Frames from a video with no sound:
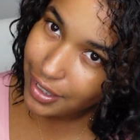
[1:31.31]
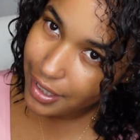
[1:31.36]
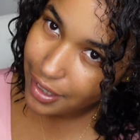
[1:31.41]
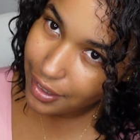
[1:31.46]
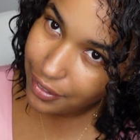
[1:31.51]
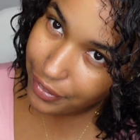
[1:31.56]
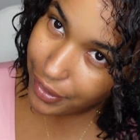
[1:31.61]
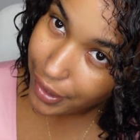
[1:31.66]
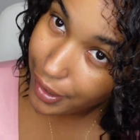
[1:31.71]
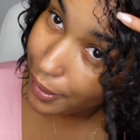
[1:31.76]
I
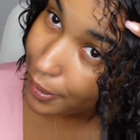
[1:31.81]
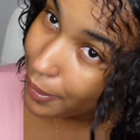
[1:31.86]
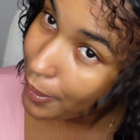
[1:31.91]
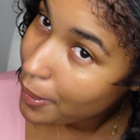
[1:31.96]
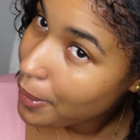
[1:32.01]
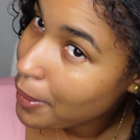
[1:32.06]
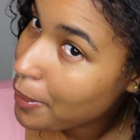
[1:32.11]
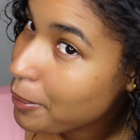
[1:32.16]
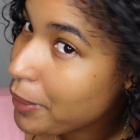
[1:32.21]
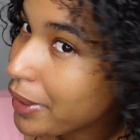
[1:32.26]
love it.
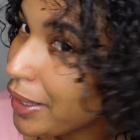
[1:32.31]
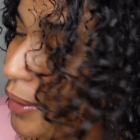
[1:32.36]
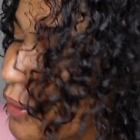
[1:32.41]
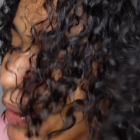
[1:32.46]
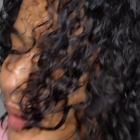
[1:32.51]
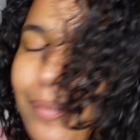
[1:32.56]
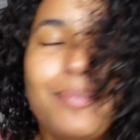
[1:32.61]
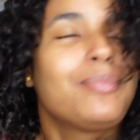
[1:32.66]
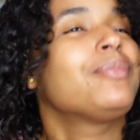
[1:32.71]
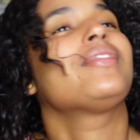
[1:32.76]
But
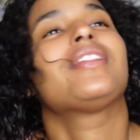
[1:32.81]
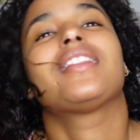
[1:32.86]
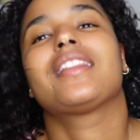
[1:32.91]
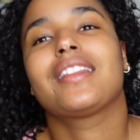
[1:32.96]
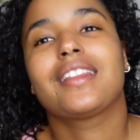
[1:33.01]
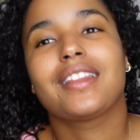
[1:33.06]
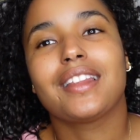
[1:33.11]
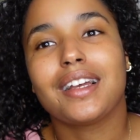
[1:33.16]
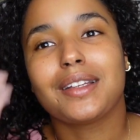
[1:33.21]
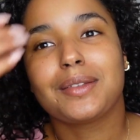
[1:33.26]
anyway,
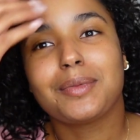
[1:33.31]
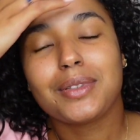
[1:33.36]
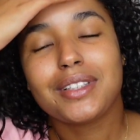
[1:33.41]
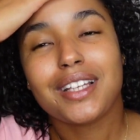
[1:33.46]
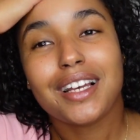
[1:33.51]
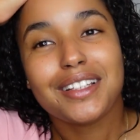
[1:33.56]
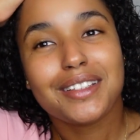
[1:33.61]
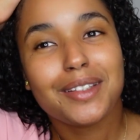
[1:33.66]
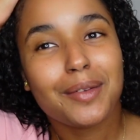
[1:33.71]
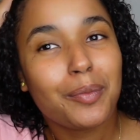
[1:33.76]
that's
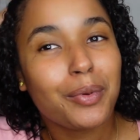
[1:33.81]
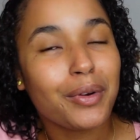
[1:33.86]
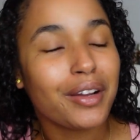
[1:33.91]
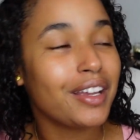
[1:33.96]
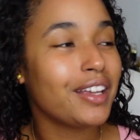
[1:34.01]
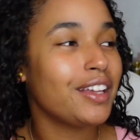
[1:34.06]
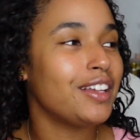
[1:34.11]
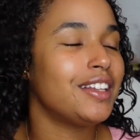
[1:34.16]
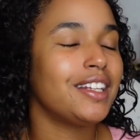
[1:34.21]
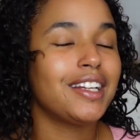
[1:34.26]
besides the
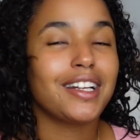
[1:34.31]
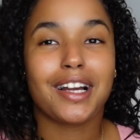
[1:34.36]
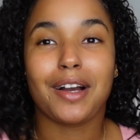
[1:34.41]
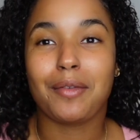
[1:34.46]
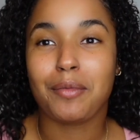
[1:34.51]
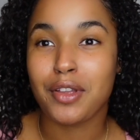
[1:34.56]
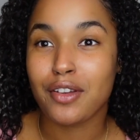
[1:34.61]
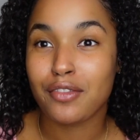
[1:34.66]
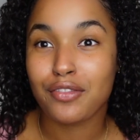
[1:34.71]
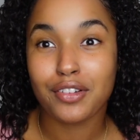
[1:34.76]
point. You didn't
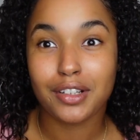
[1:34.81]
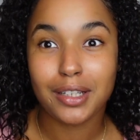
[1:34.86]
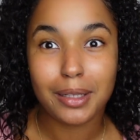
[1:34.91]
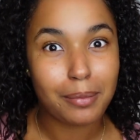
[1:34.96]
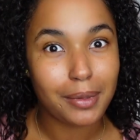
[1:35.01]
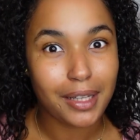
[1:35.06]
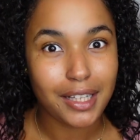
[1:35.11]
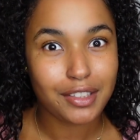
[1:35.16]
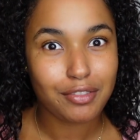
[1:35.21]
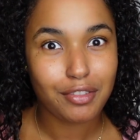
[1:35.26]
come here for
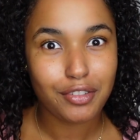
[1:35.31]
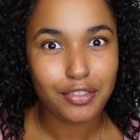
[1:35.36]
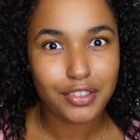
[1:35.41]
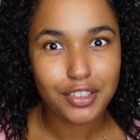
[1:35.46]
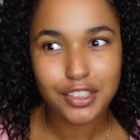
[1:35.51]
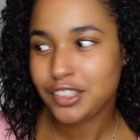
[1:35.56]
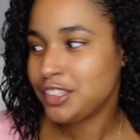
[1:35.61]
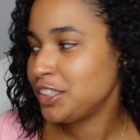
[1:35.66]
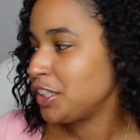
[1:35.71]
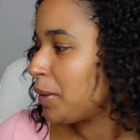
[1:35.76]
Olaplex review,
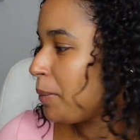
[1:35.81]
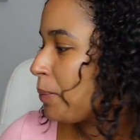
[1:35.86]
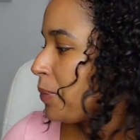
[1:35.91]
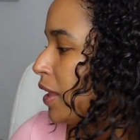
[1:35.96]
did you?